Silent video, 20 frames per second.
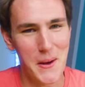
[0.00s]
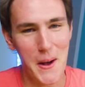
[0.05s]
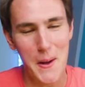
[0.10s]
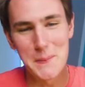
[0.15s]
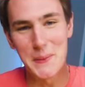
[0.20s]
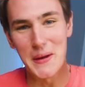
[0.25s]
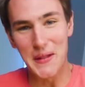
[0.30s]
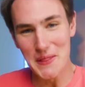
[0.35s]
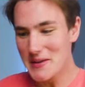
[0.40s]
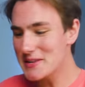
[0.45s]
that
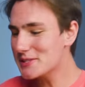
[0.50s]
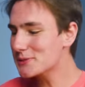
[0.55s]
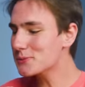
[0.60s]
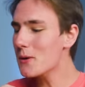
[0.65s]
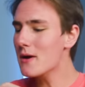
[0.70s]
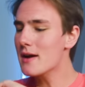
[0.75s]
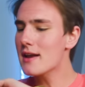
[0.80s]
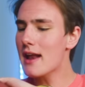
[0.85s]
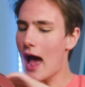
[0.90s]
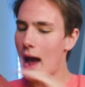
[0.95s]
well, but in this
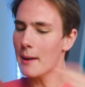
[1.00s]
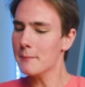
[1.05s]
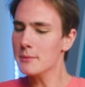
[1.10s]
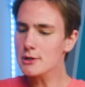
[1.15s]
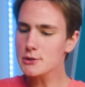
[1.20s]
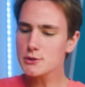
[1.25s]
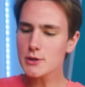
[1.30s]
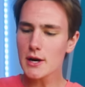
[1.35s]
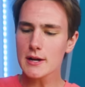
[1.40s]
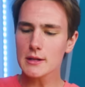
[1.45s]
one, I'm
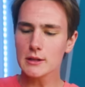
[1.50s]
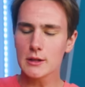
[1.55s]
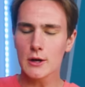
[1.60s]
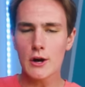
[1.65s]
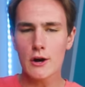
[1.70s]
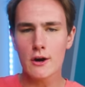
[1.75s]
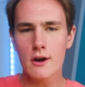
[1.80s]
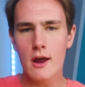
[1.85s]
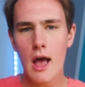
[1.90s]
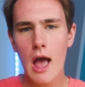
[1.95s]
gonna try to
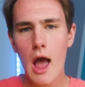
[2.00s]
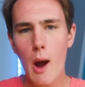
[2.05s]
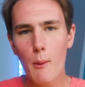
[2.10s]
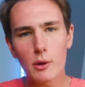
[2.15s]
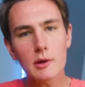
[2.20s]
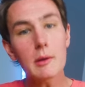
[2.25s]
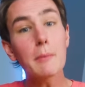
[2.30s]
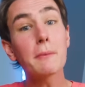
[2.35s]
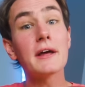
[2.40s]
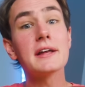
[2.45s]
learn.
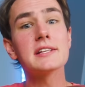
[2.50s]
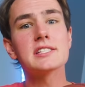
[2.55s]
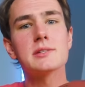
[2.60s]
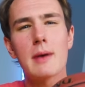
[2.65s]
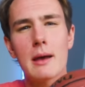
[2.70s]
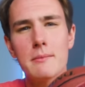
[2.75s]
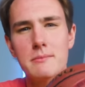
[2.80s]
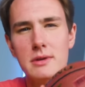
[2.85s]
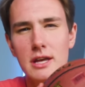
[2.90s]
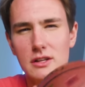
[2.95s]
We're gonna be playing
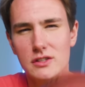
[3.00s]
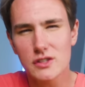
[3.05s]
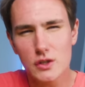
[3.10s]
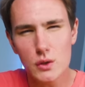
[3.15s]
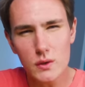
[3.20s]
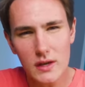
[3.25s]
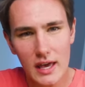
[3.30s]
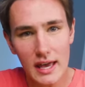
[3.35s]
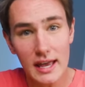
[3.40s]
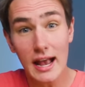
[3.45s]
some N B A
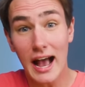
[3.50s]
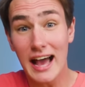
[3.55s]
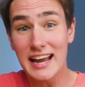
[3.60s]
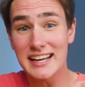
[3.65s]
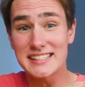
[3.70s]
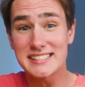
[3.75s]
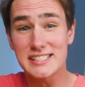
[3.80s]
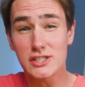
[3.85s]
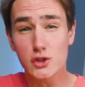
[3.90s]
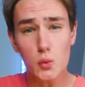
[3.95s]
two K
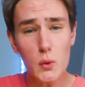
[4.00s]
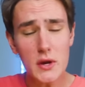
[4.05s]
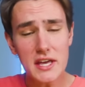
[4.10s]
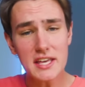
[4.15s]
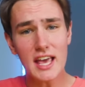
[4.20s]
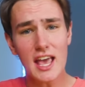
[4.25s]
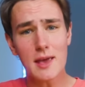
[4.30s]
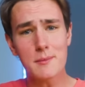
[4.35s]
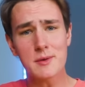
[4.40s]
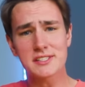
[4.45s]
on a
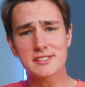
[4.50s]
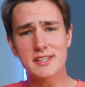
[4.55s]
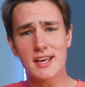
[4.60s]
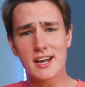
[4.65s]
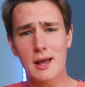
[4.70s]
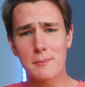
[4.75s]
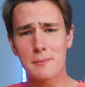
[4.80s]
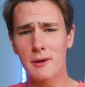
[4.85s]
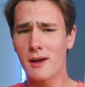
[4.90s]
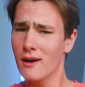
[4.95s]
sweet gaming
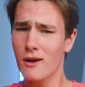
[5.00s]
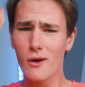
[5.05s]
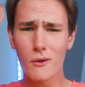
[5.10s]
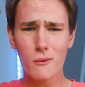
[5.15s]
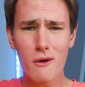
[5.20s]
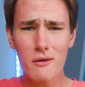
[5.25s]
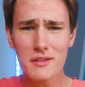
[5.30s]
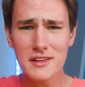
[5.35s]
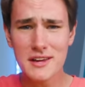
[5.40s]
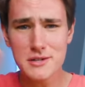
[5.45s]
setup.
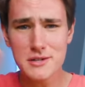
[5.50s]
Roll